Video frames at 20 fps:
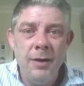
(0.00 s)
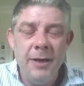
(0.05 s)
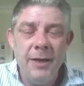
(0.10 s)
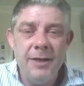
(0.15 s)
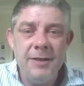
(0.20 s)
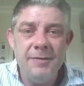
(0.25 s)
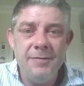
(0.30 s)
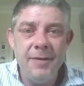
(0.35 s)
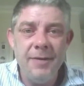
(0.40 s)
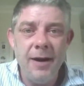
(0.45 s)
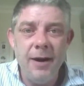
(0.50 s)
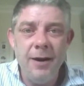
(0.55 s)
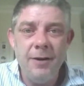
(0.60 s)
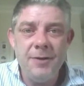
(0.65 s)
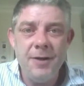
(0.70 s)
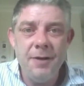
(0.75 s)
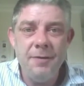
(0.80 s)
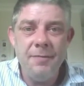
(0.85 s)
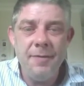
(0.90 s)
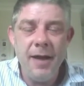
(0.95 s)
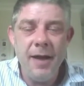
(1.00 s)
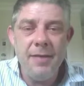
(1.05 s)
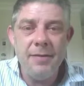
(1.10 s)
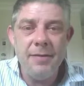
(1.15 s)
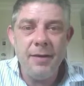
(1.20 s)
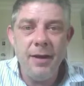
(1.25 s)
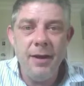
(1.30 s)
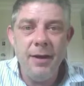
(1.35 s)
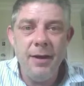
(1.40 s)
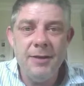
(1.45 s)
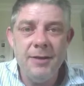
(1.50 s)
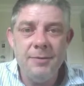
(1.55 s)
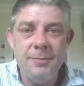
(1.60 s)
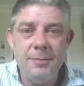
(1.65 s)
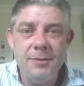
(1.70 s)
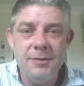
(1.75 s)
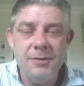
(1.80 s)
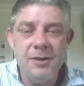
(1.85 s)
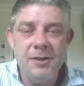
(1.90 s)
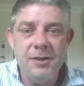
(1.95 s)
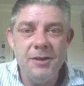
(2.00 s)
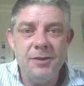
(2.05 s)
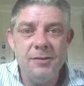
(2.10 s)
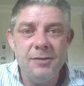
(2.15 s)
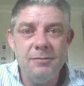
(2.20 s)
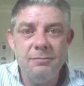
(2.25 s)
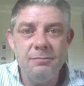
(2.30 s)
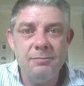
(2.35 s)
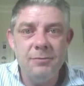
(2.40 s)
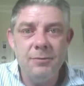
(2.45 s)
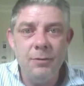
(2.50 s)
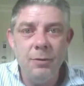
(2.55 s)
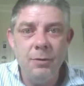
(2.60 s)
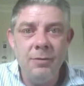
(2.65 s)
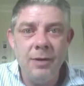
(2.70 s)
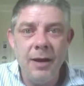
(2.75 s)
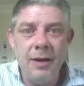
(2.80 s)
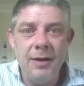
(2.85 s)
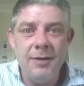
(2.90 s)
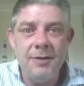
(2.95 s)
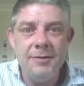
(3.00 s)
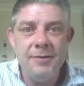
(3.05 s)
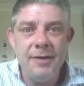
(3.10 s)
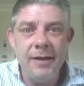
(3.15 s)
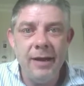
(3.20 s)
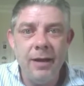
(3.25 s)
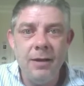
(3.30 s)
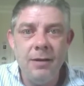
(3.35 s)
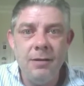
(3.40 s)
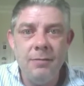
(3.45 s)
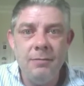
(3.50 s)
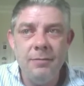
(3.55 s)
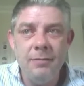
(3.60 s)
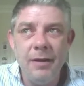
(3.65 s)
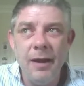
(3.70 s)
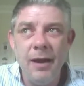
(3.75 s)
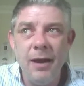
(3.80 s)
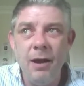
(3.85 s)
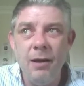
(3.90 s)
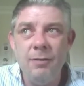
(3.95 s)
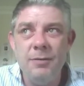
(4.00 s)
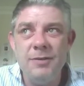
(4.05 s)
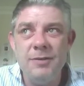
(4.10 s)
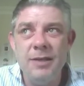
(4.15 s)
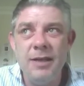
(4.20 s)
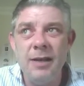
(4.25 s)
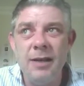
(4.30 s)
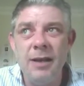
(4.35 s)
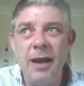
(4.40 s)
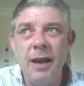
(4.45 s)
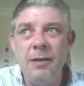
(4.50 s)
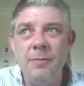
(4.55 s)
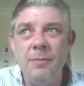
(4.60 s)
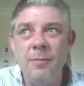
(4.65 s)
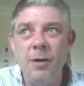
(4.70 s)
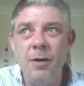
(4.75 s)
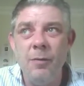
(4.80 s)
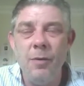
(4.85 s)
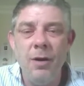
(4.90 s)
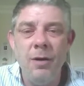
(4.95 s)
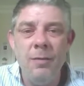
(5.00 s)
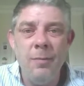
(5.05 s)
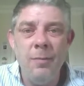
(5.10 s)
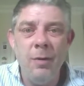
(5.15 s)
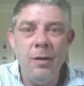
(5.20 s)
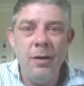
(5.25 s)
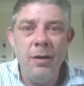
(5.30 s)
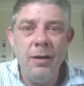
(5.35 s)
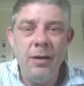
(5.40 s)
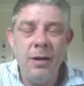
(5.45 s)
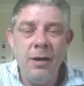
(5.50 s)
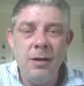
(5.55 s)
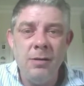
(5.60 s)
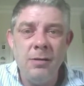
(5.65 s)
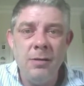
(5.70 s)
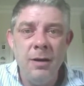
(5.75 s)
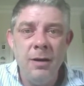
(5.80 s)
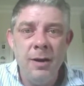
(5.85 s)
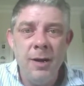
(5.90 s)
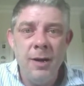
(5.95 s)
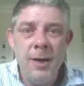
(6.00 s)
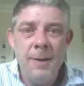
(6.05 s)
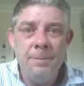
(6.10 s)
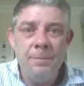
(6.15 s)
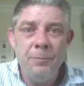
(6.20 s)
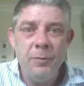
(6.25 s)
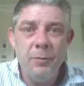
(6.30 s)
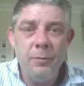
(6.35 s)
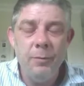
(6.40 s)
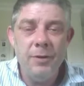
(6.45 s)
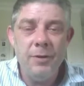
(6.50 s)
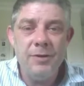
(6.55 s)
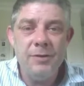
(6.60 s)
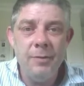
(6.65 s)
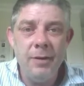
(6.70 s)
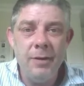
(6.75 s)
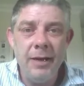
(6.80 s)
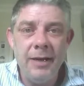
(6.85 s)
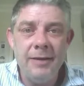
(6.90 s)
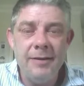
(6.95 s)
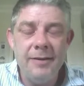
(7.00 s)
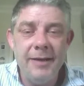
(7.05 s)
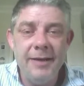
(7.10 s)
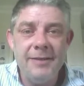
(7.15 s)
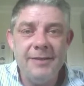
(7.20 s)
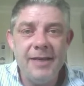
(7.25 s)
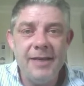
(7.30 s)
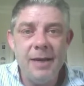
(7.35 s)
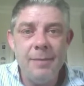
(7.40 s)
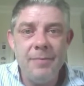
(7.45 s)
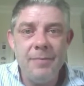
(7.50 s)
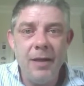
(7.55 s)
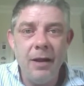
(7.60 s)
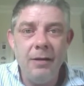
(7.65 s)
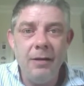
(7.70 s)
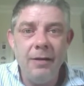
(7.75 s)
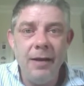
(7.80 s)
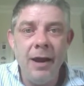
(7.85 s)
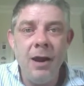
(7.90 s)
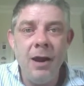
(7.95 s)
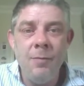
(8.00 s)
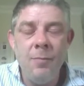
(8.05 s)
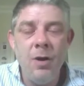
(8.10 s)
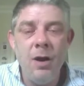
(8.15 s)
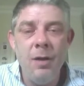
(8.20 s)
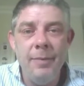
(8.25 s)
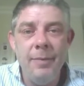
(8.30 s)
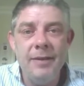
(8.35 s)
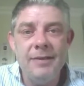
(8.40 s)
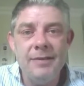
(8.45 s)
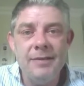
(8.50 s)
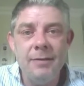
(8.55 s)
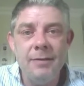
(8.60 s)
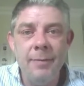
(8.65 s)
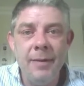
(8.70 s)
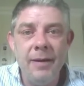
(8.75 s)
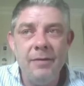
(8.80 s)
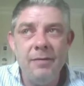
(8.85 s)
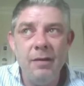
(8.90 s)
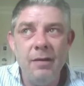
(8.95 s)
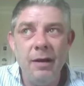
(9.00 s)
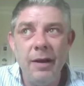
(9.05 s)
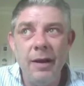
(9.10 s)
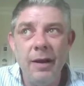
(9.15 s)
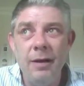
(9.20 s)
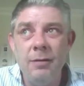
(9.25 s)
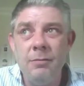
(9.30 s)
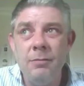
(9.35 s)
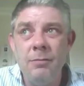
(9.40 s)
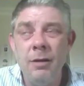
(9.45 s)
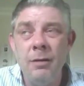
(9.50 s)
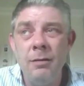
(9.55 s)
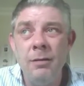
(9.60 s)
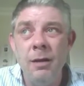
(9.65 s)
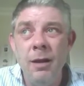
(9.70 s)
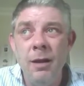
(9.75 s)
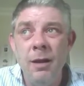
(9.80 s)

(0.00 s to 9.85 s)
as far as her faith goes, was she just couldn't understand that I was sitting there in my right mind and was willing to accept that I might be still mentally ill. And